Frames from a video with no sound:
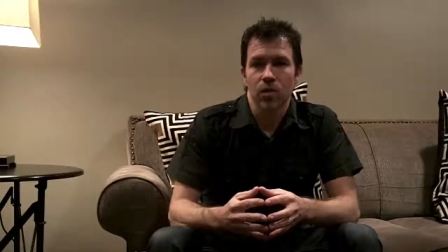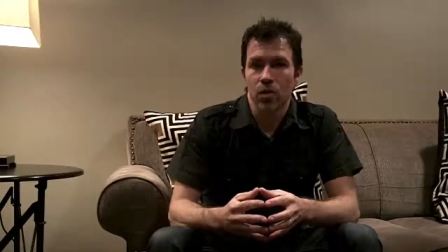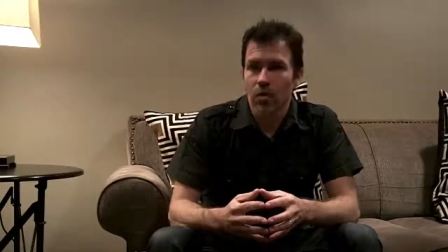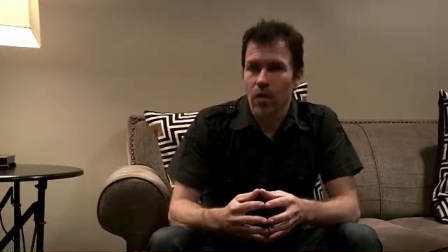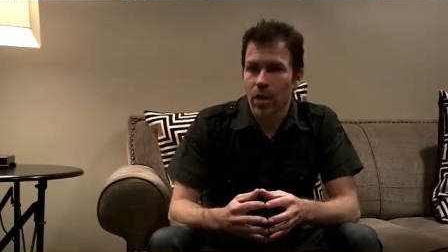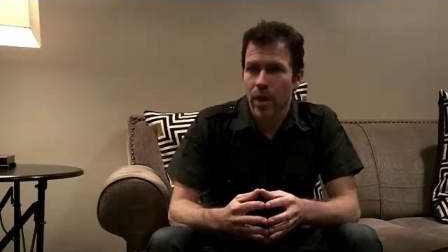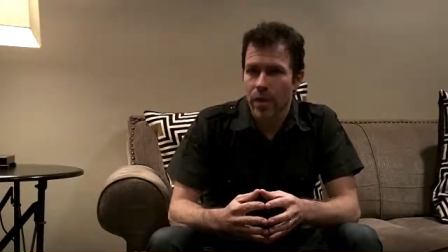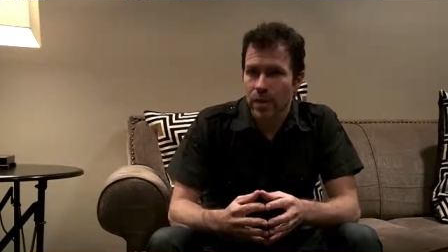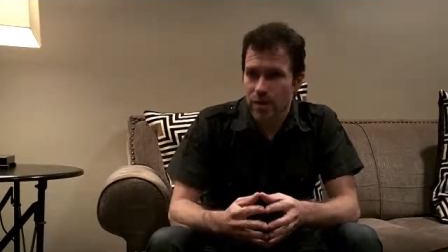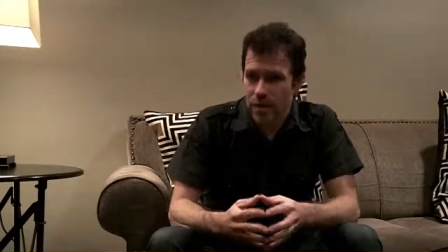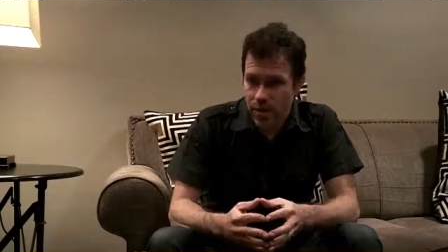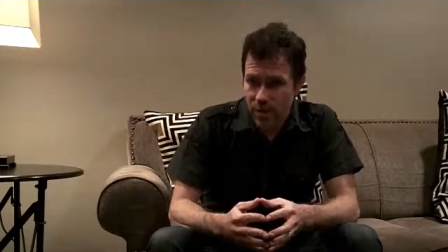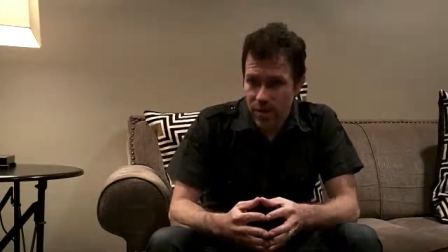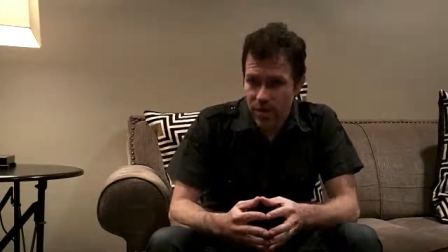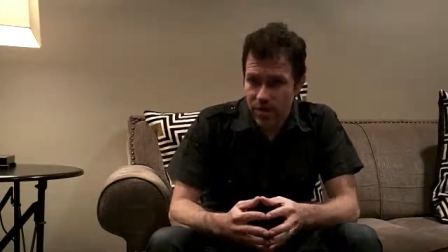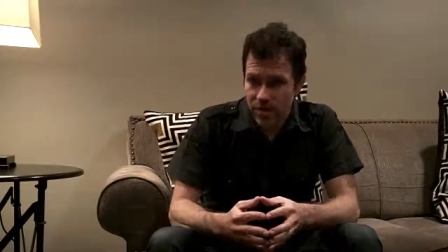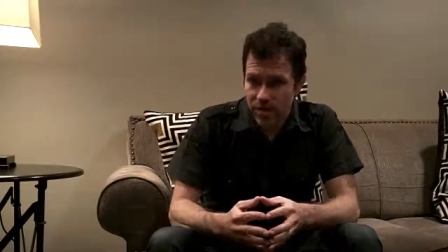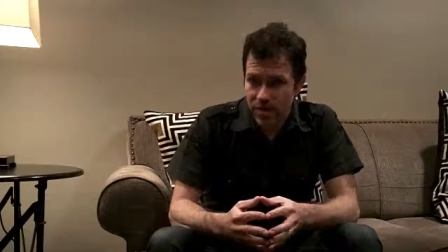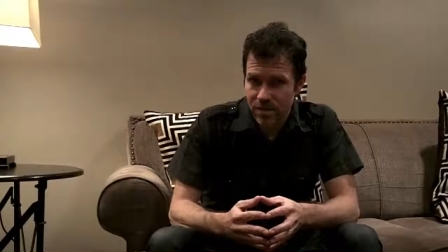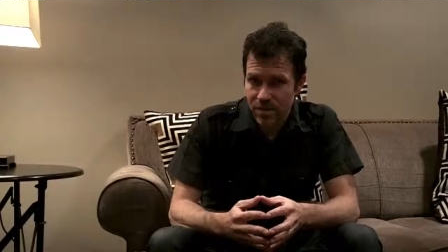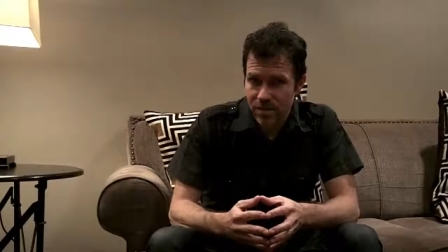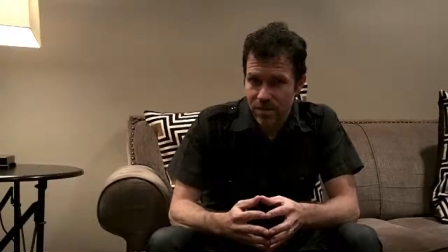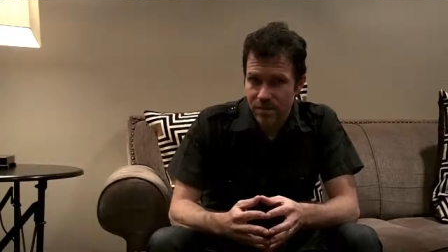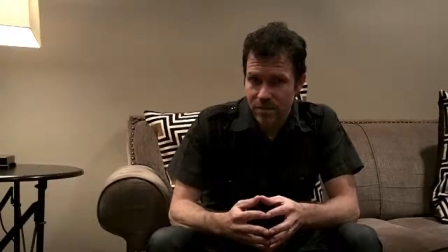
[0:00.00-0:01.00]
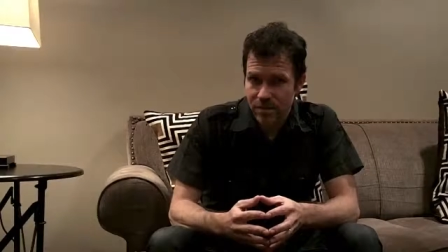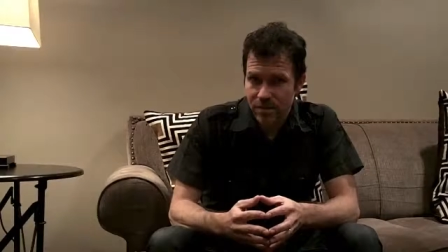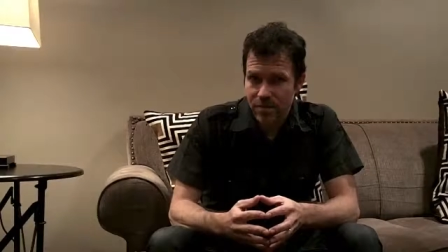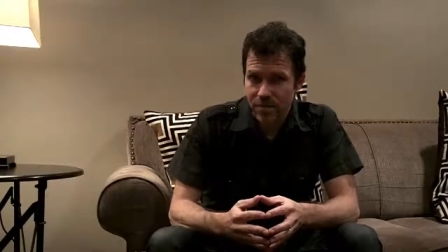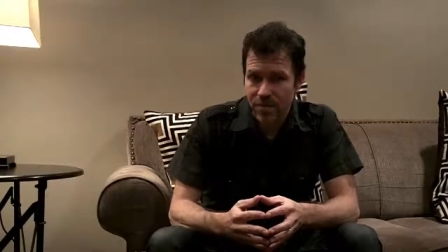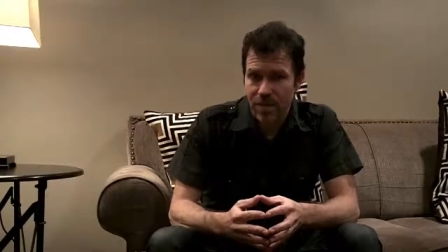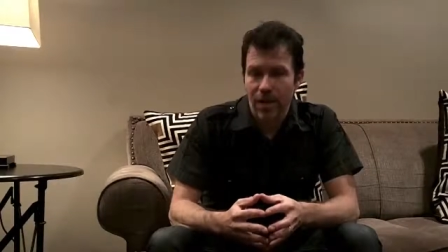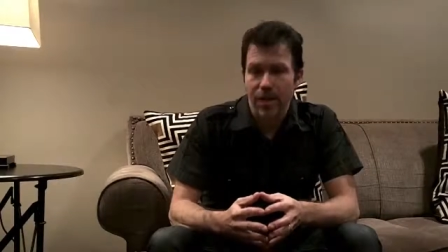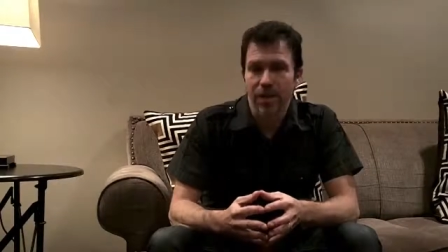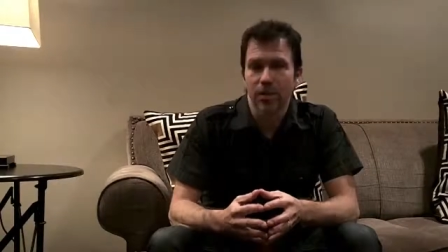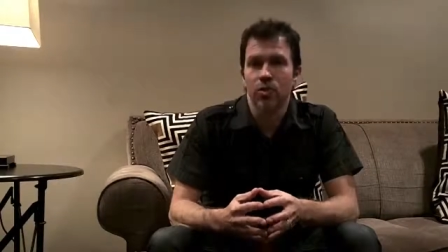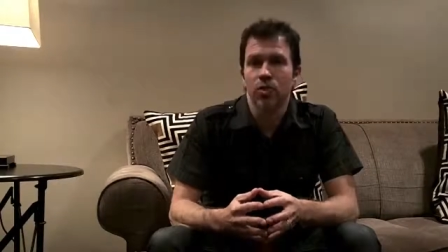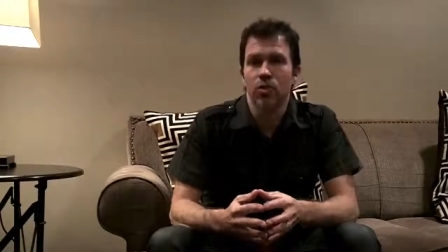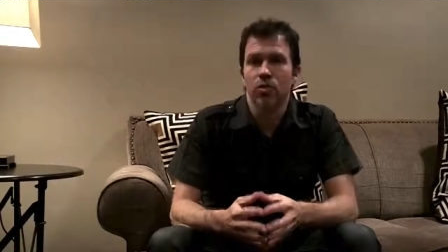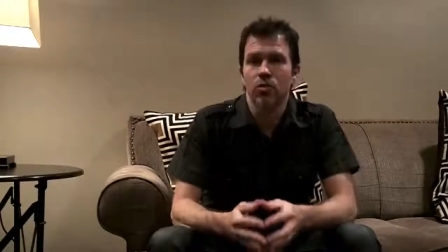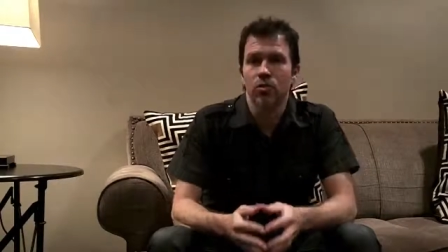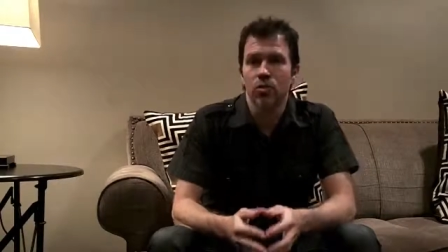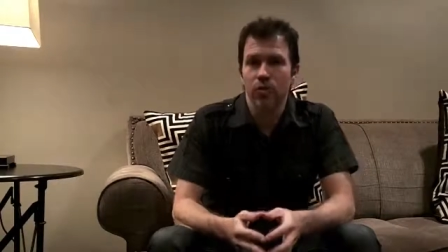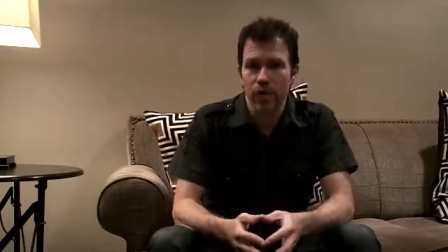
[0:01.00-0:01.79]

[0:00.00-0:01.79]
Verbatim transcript: new ideas and new